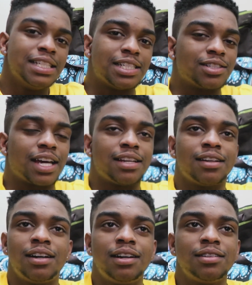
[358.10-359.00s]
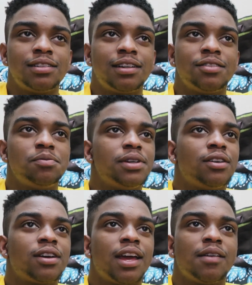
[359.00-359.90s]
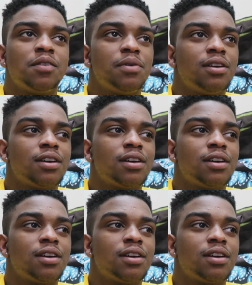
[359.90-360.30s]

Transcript: She was like, no, no, it'll be okay, we'll be